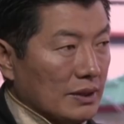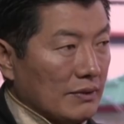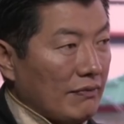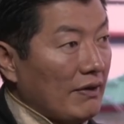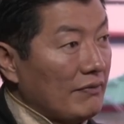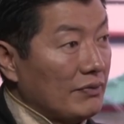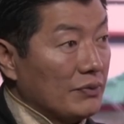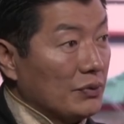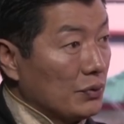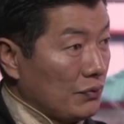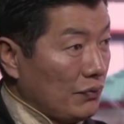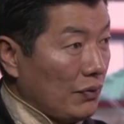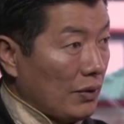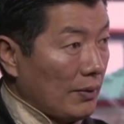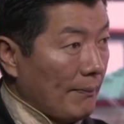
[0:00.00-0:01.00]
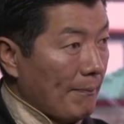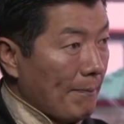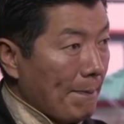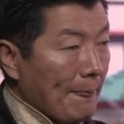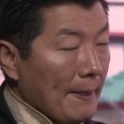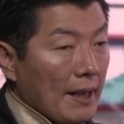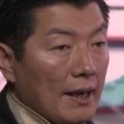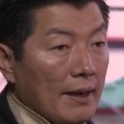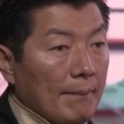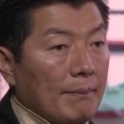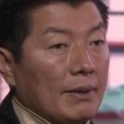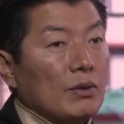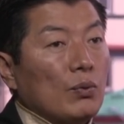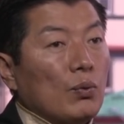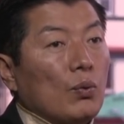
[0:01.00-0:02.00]
the 5-8 youth forum.
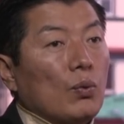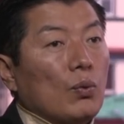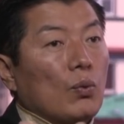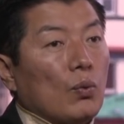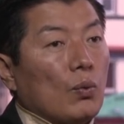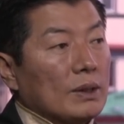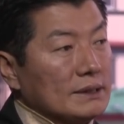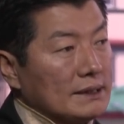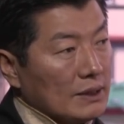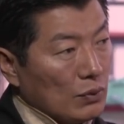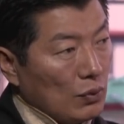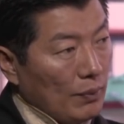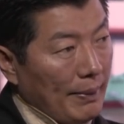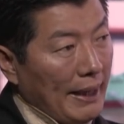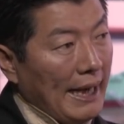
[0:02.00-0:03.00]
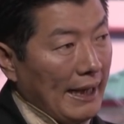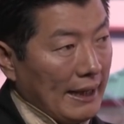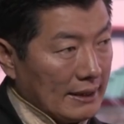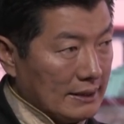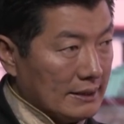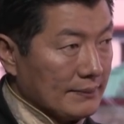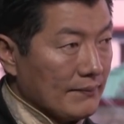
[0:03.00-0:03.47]
But once they go back,